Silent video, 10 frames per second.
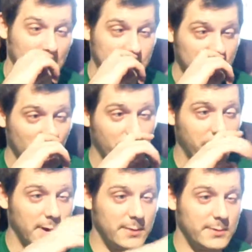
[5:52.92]
You know,
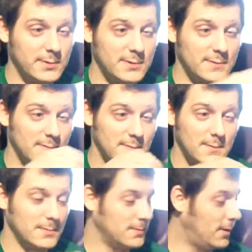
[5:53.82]
maybe
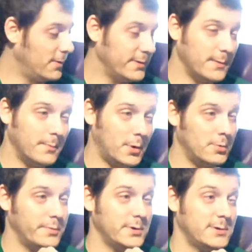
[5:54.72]
all that
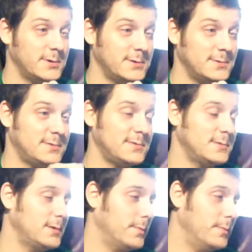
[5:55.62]
malt bitterness
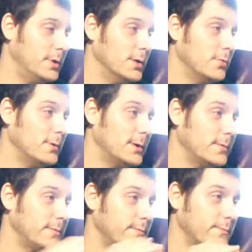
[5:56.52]
mellow
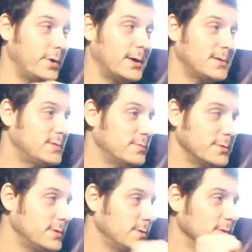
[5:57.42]
out and
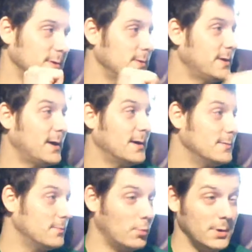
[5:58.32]
possibly let
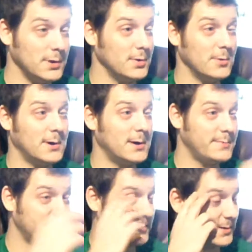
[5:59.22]
what little hops
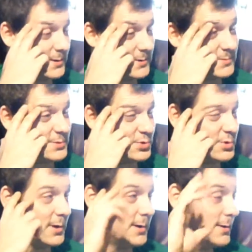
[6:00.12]
in it
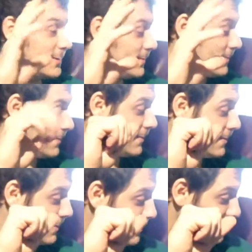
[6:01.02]
shine
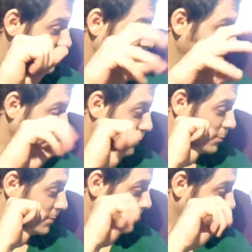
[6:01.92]
somewhat.